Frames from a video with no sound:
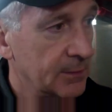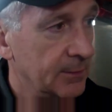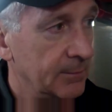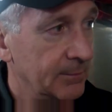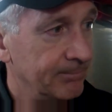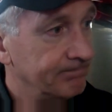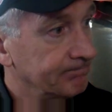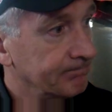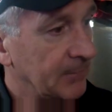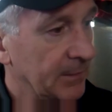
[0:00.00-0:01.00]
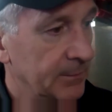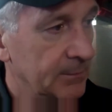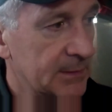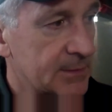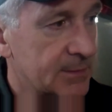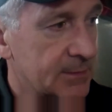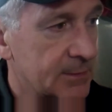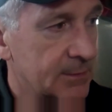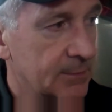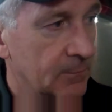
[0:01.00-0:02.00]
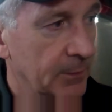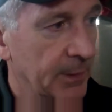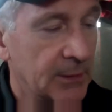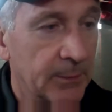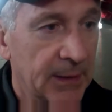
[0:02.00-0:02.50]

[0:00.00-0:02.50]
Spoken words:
And you know, we make the